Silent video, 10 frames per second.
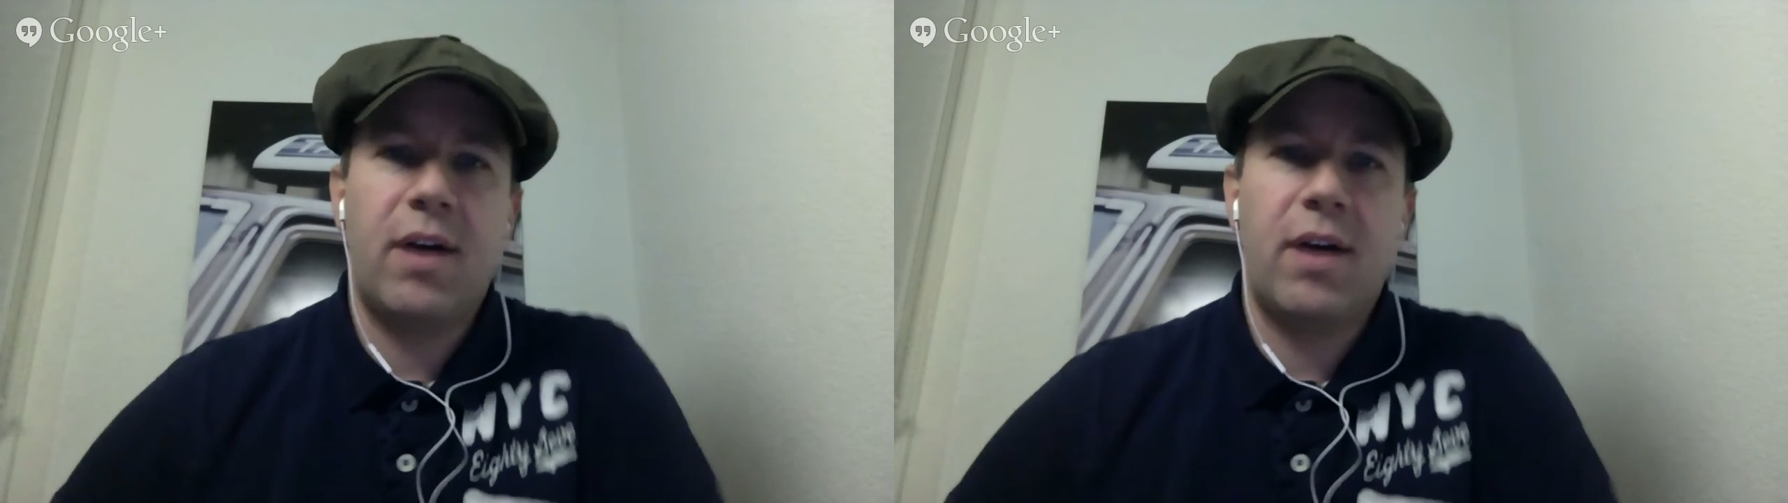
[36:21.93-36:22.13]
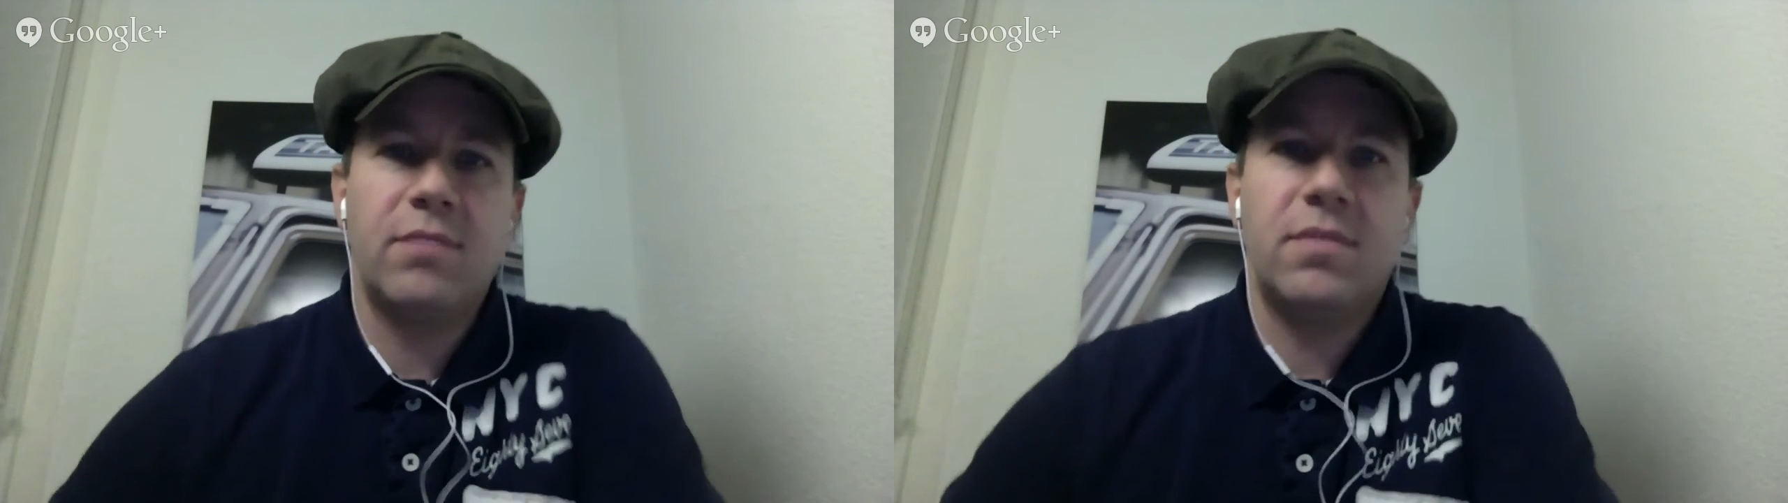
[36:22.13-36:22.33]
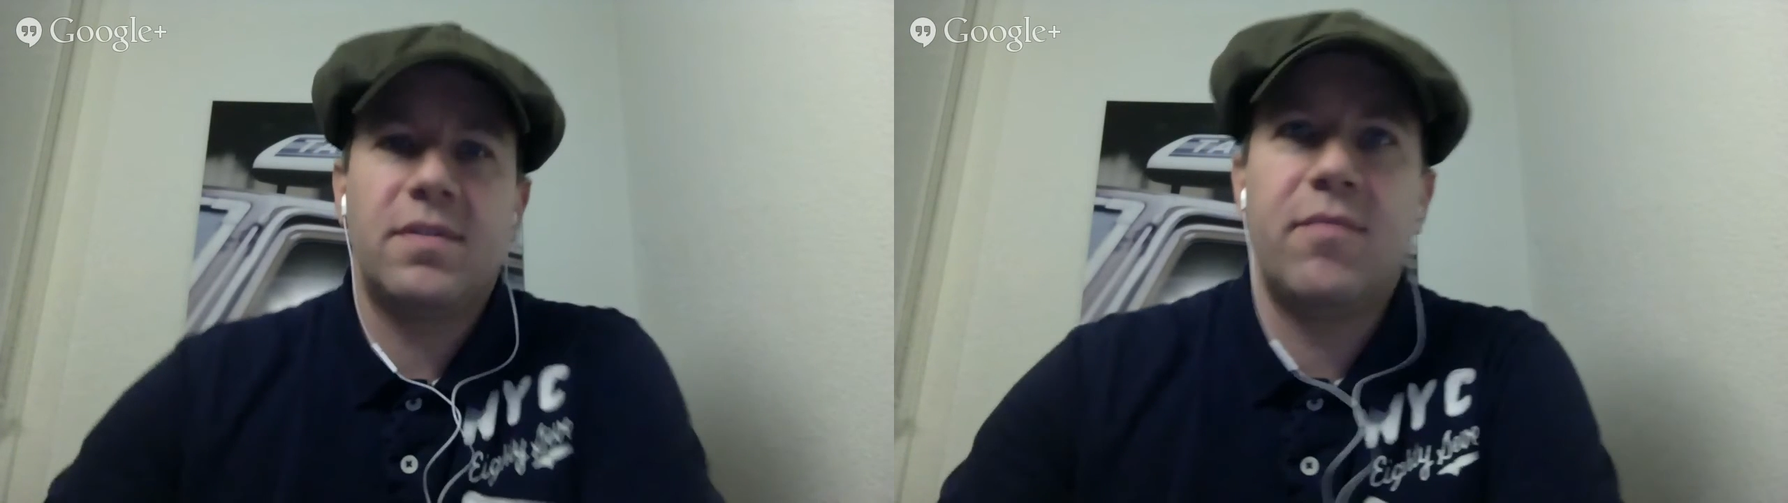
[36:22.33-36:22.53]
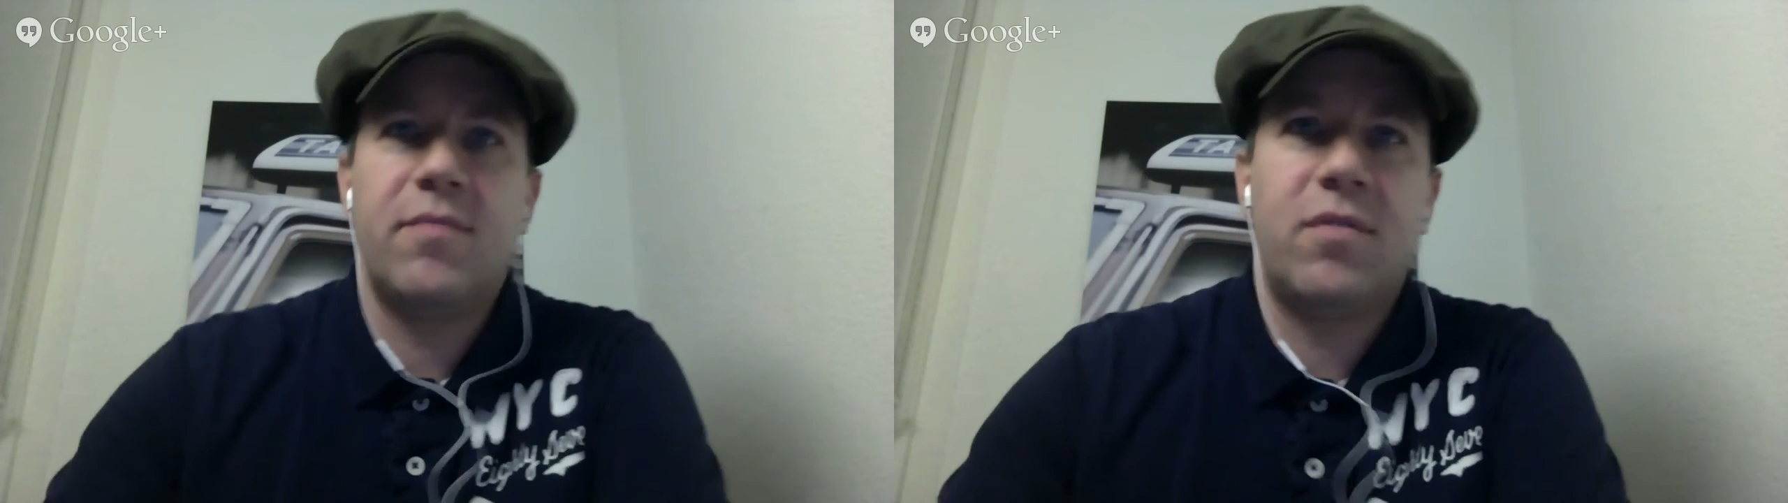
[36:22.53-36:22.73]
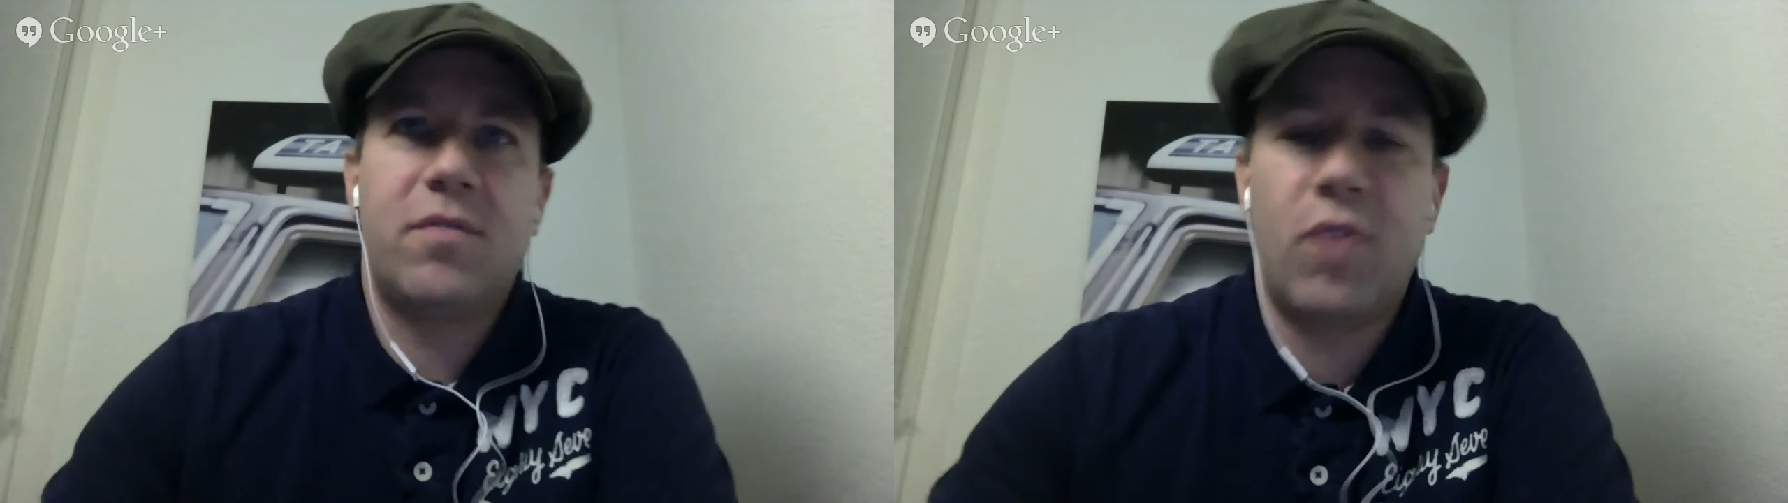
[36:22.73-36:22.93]
them for 4
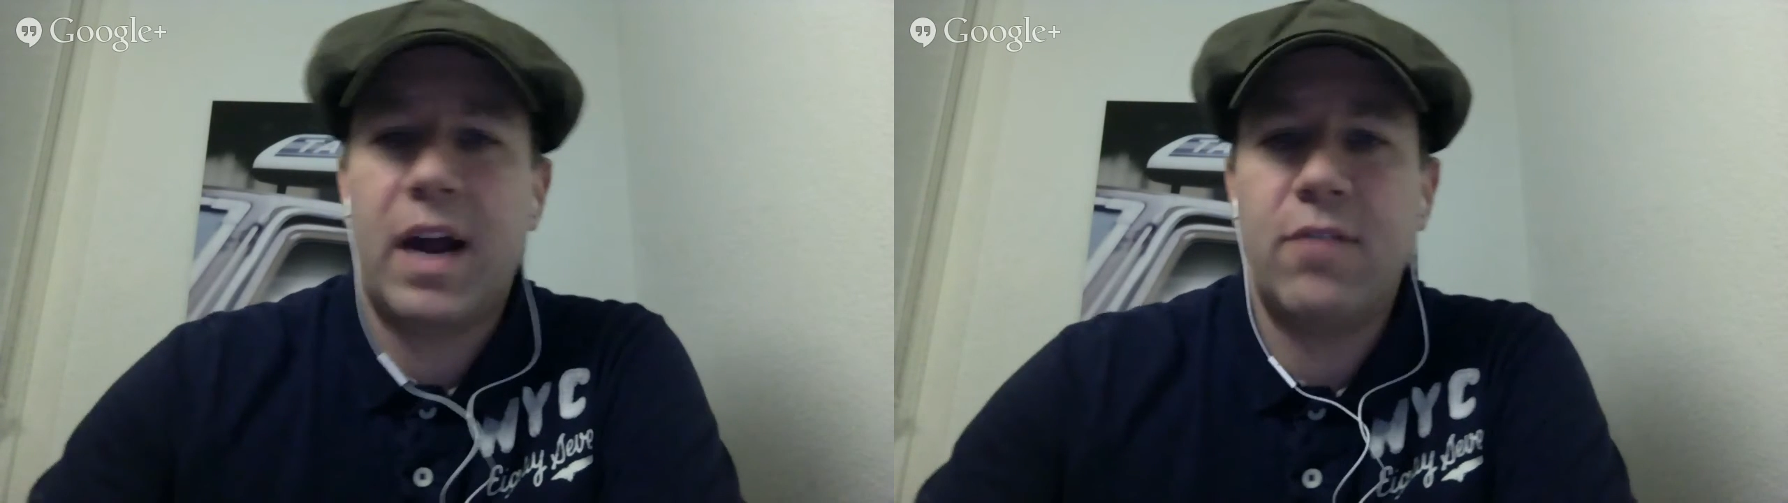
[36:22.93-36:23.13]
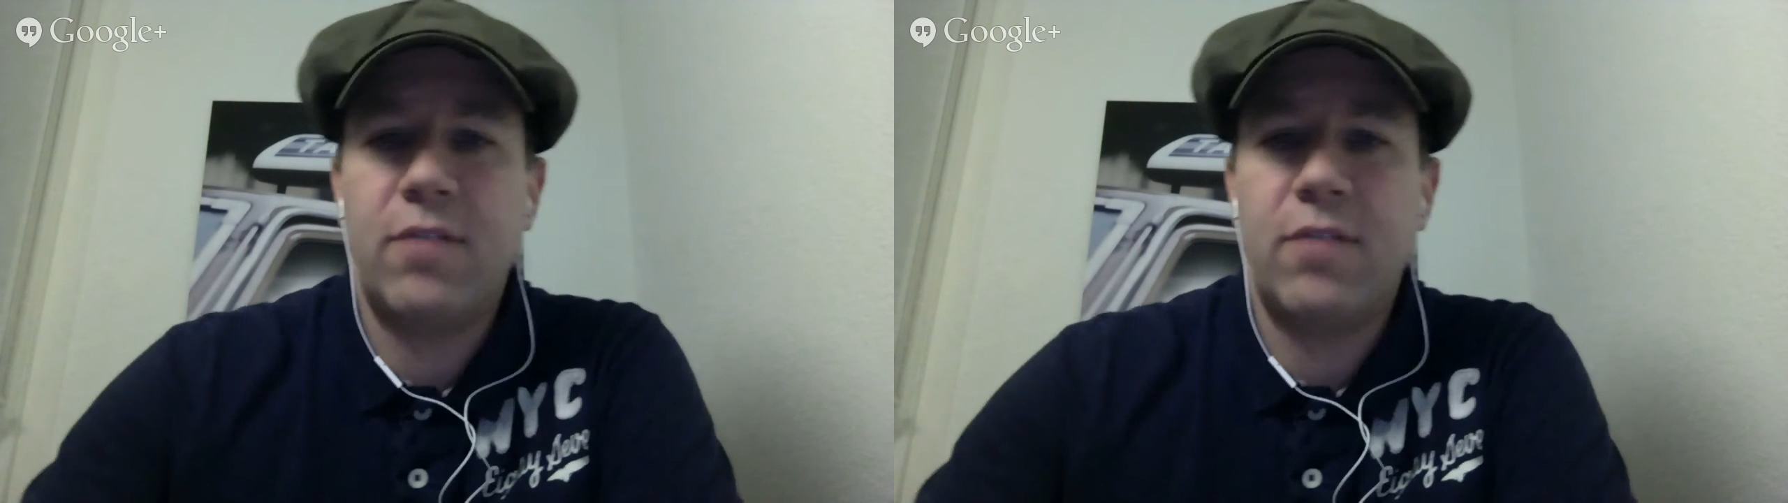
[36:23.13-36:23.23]
hours